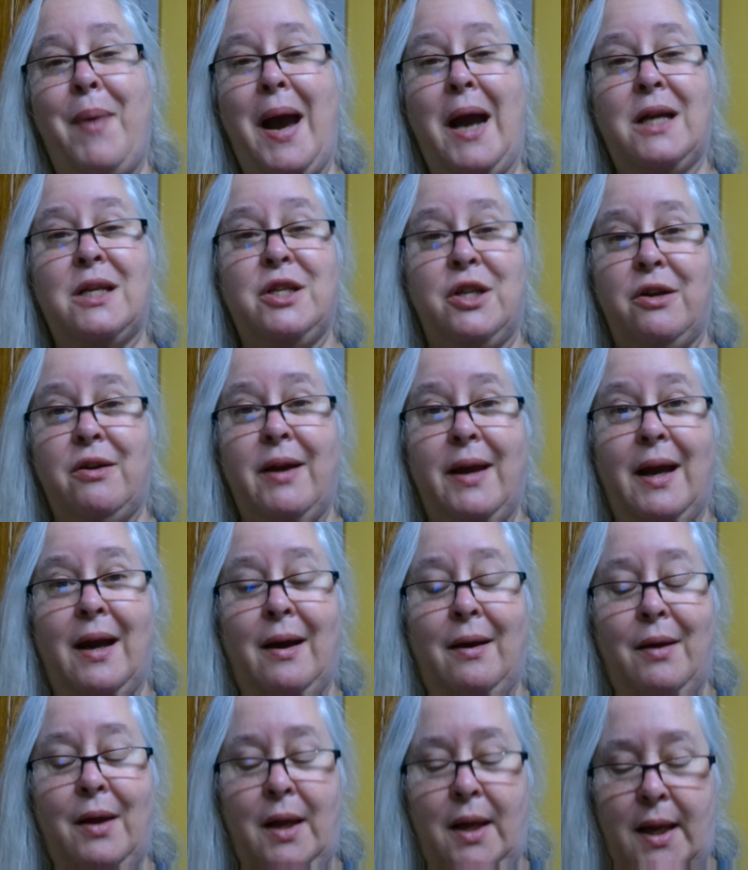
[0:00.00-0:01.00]

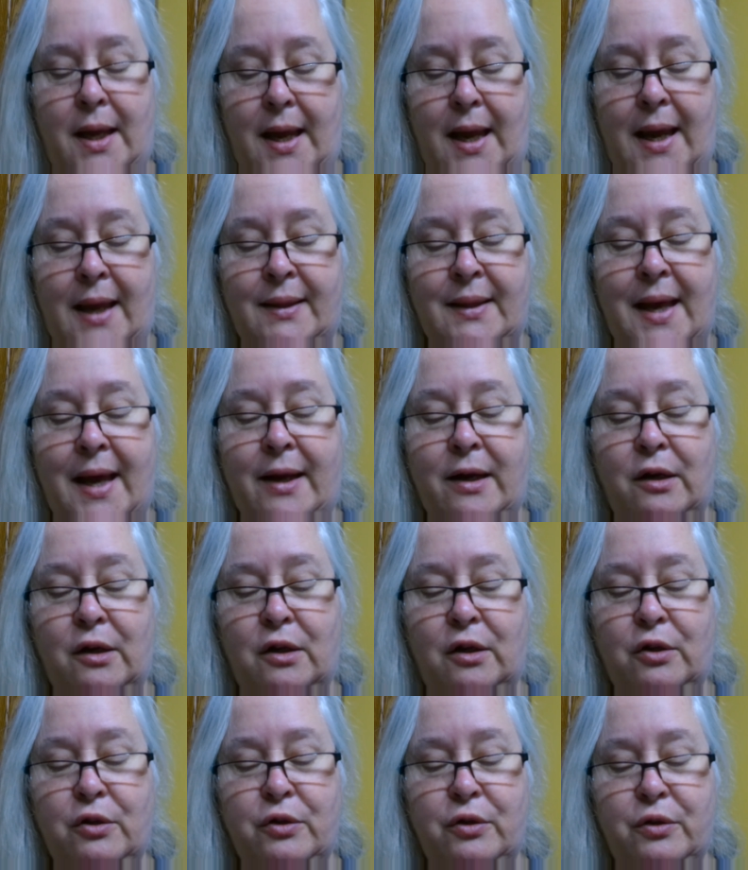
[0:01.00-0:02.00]
bacteria, and that
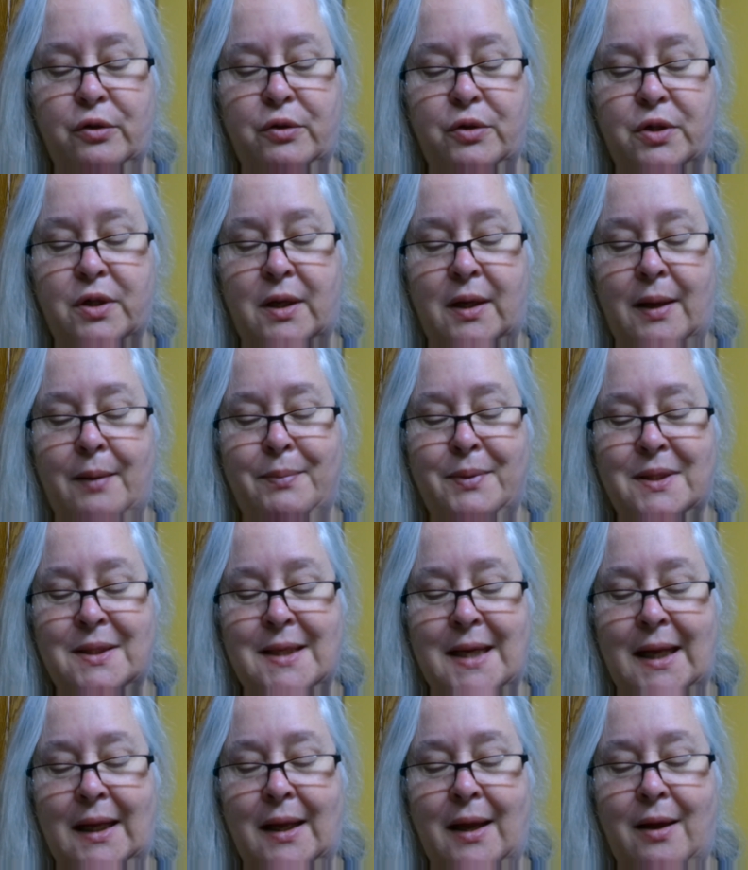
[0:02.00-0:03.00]
includes
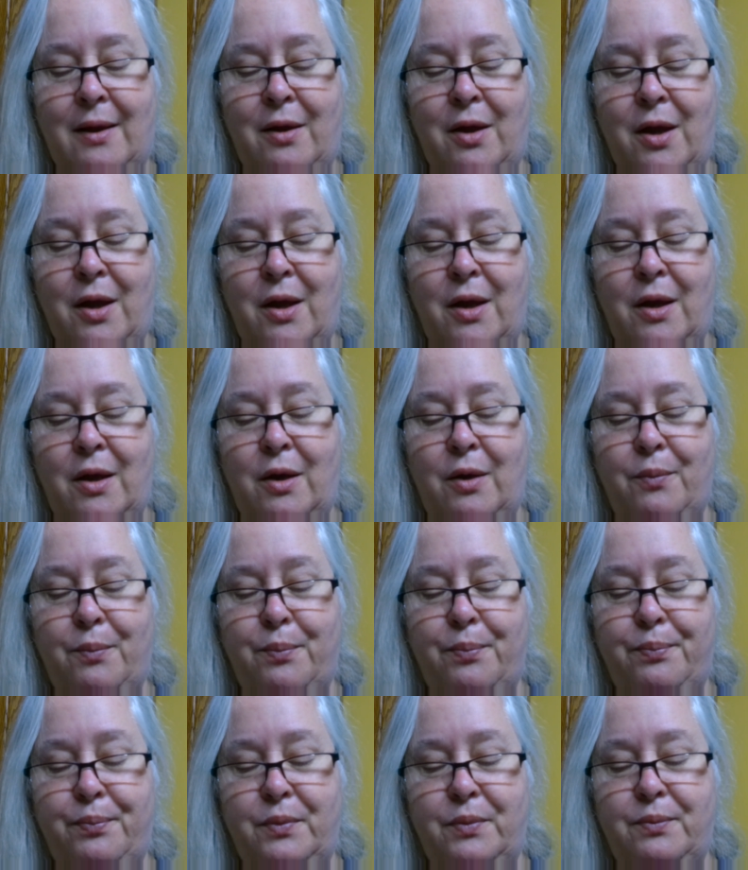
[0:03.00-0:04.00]
Klebsiella
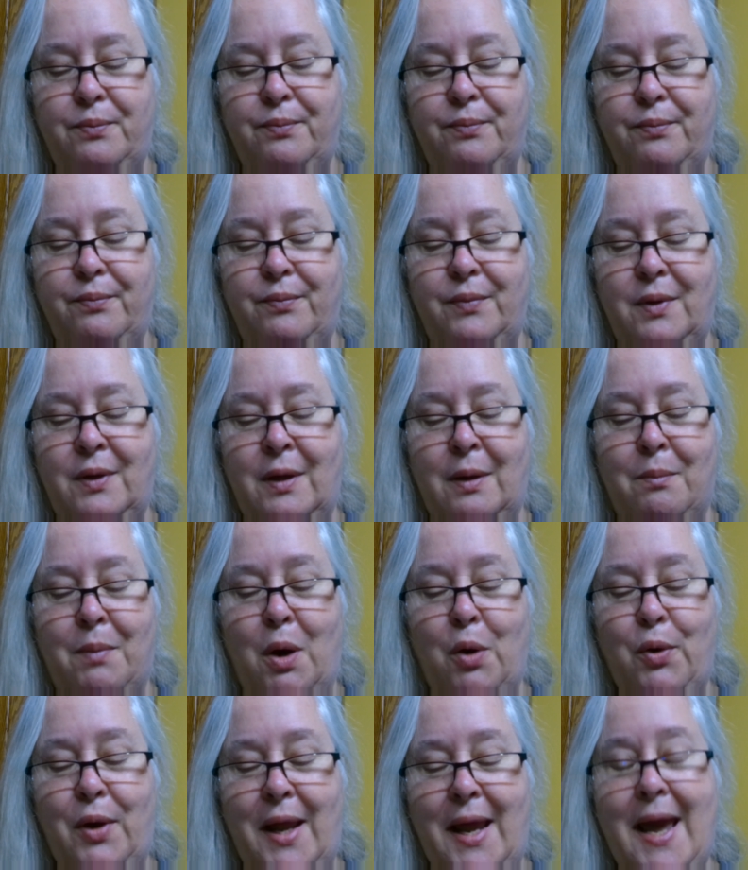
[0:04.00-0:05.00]

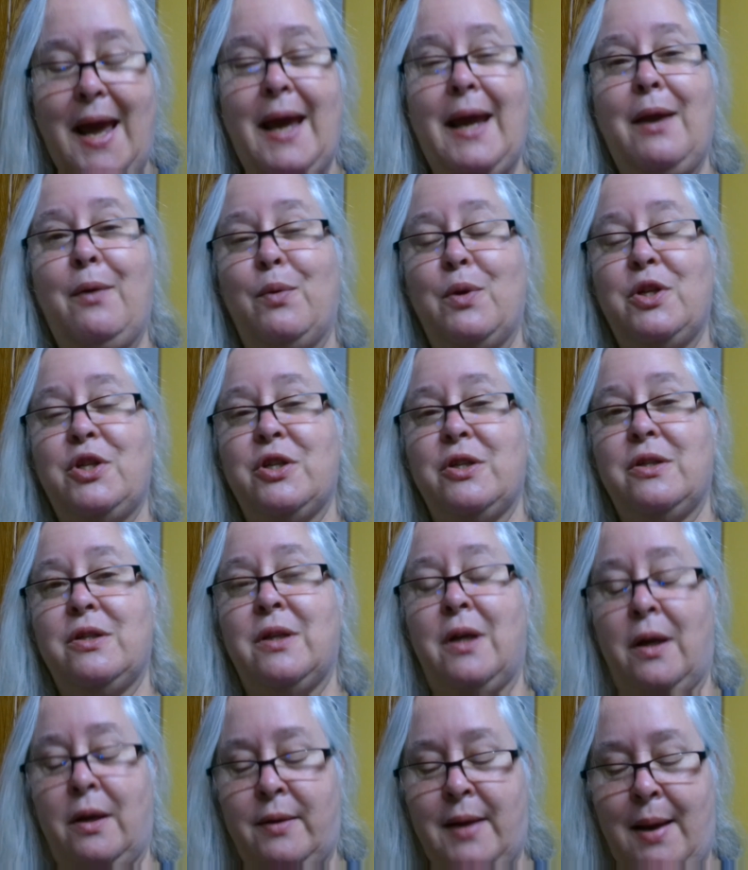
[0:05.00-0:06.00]
pneumoniae, which is
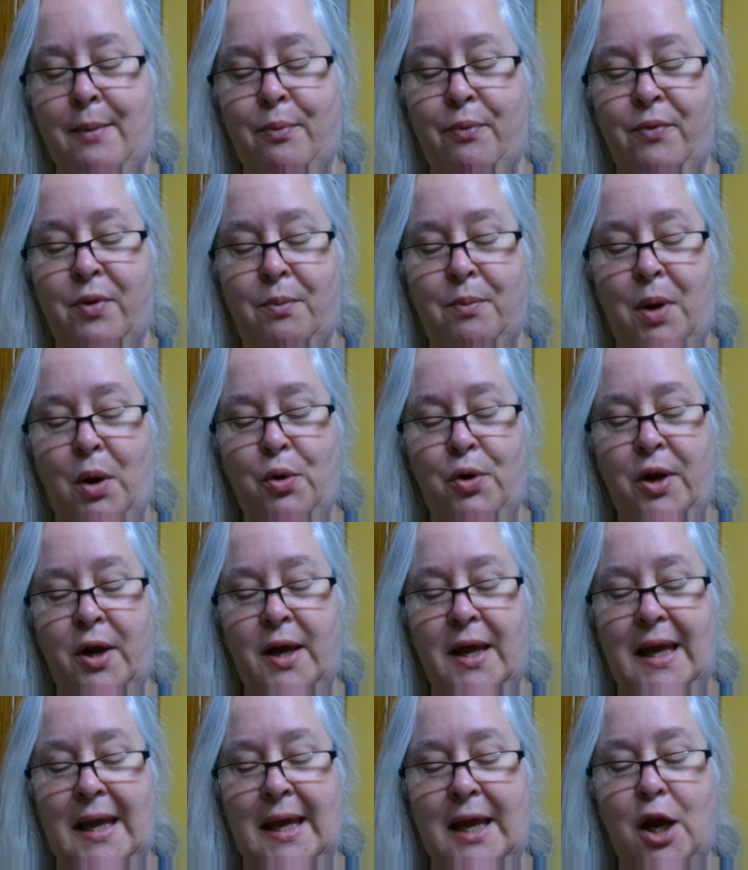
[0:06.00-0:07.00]
a type of
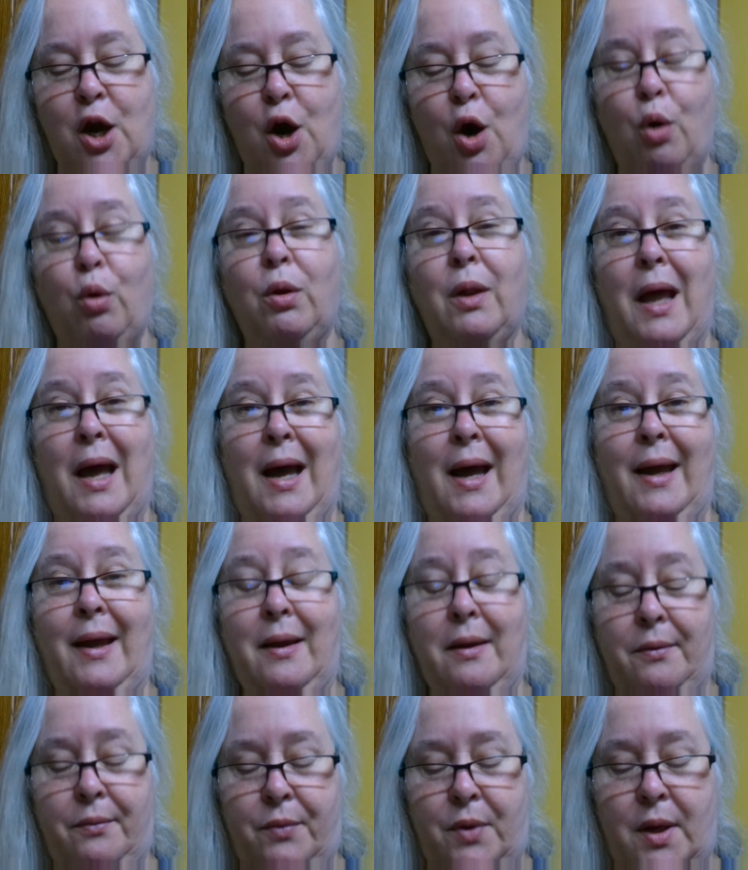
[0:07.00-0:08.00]
pneumonia, E.
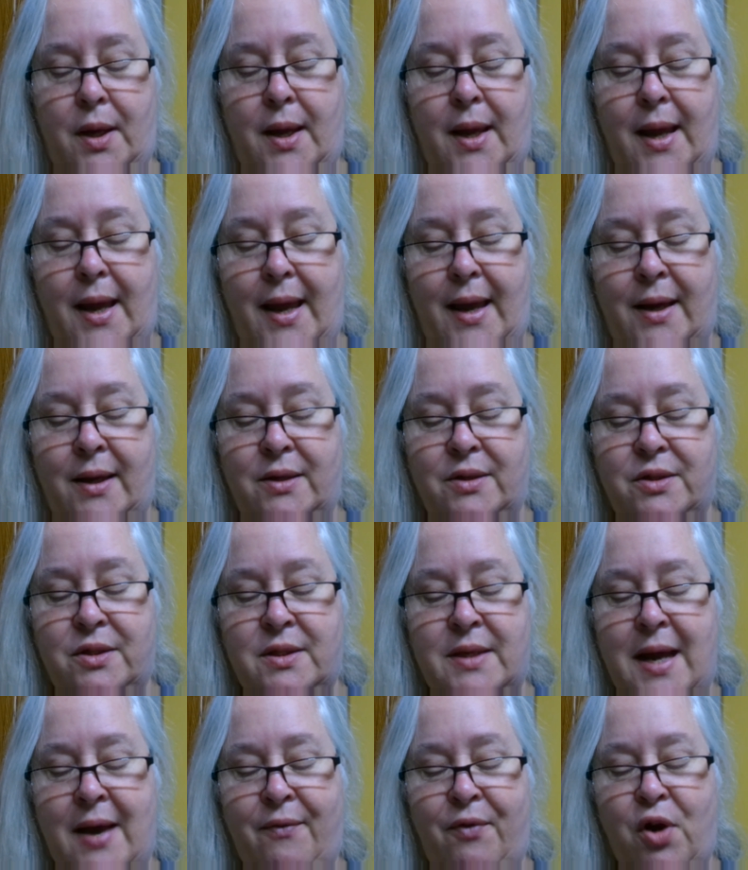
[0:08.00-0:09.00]
coli, and
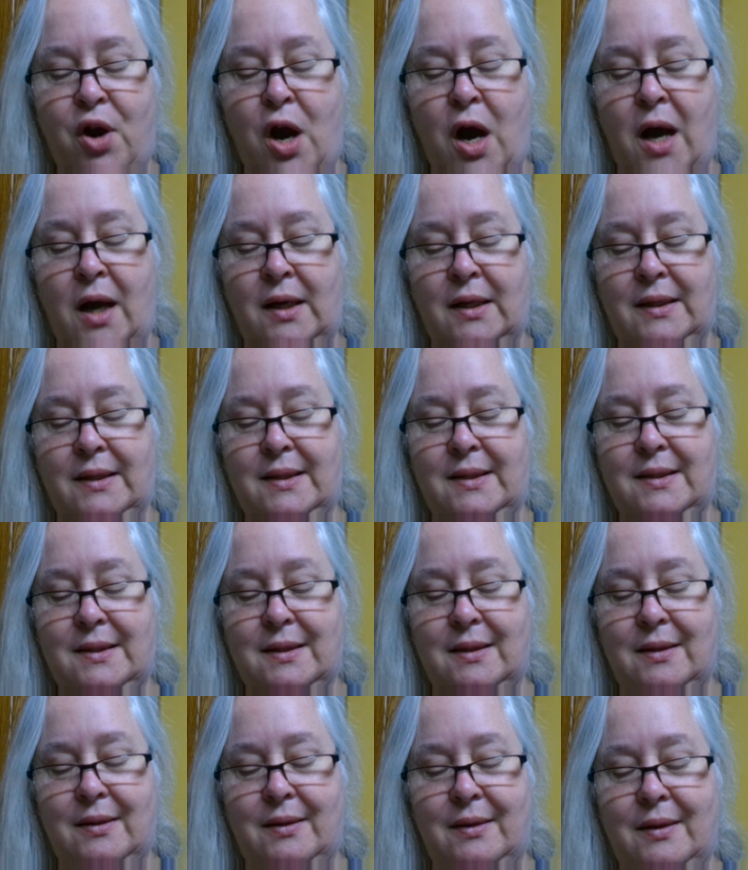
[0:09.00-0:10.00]

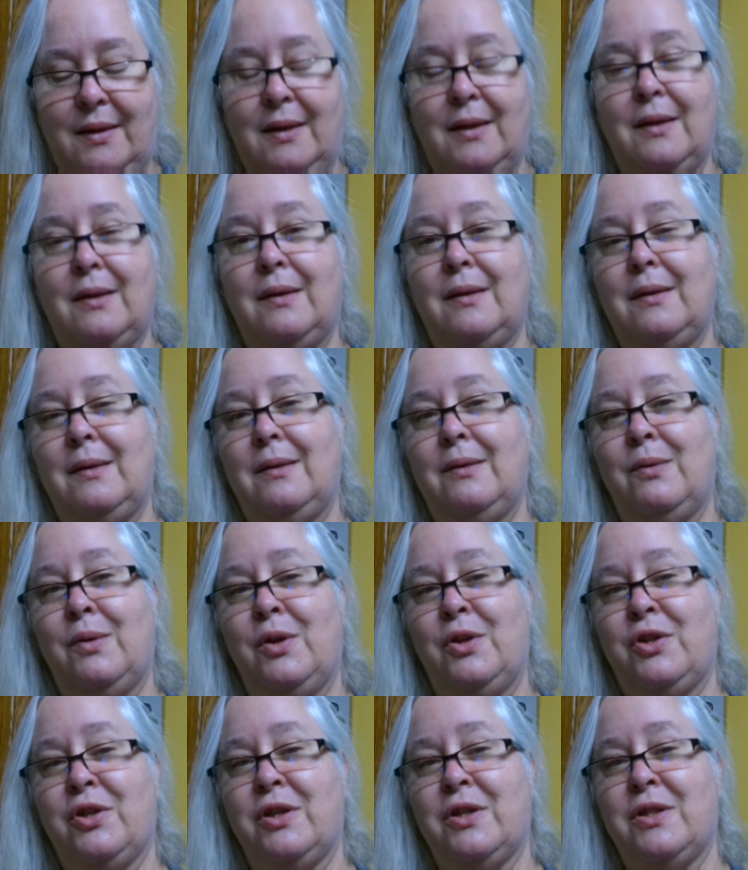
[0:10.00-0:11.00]
Staphylococcus,
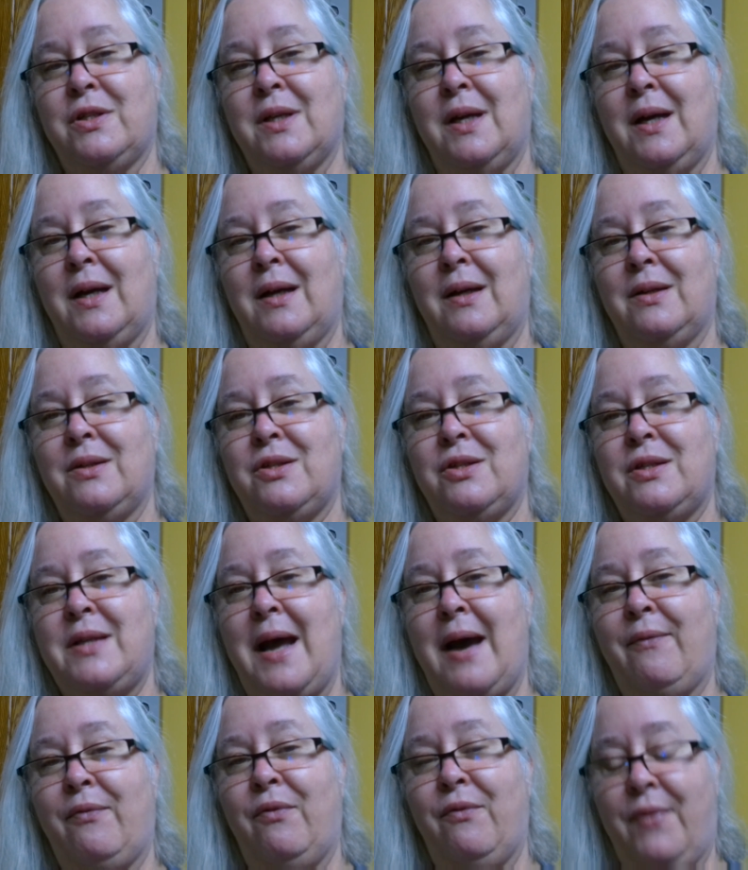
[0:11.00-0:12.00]
which is a
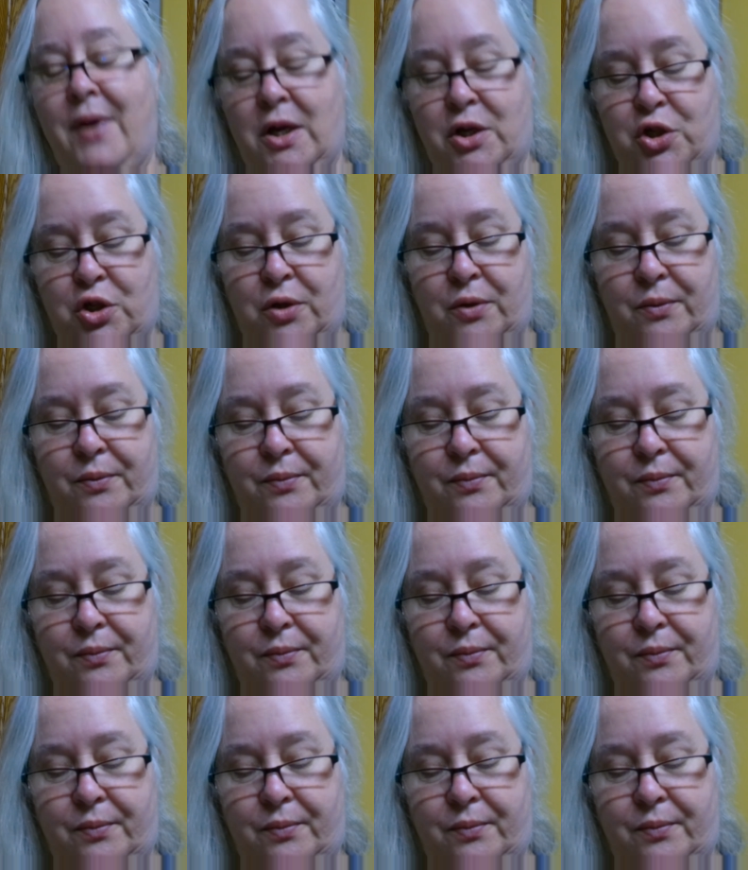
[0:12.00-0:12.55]
staph infection.